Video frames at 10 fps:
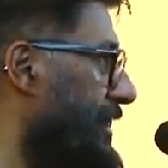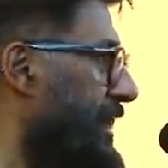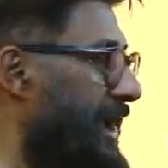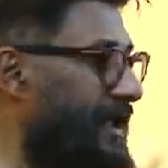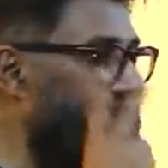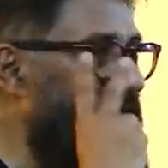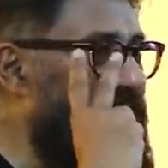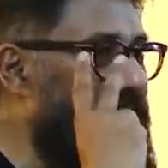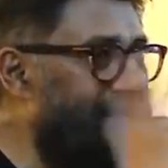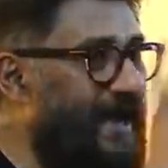And the
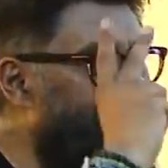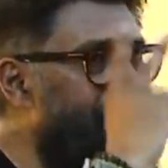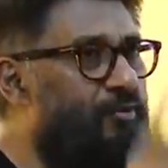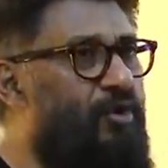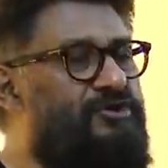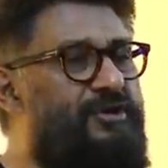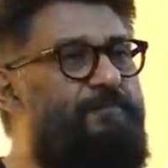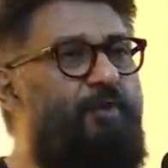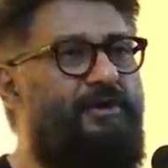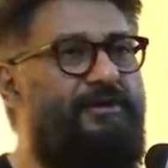second most
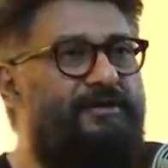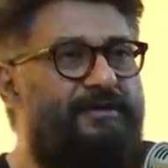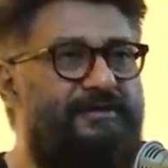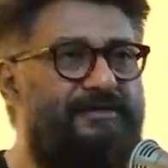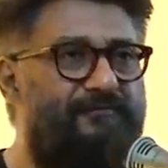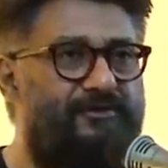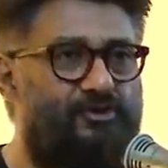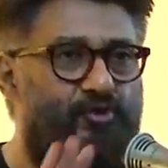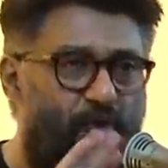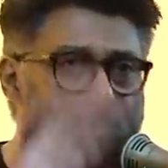important reason, which
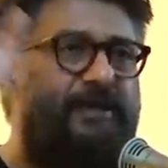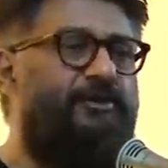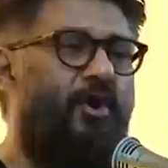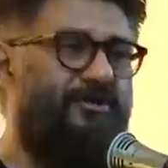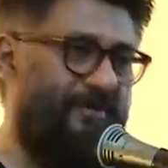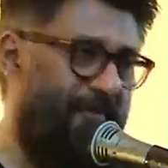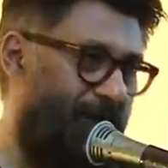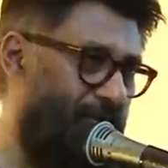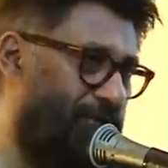nobody talks about,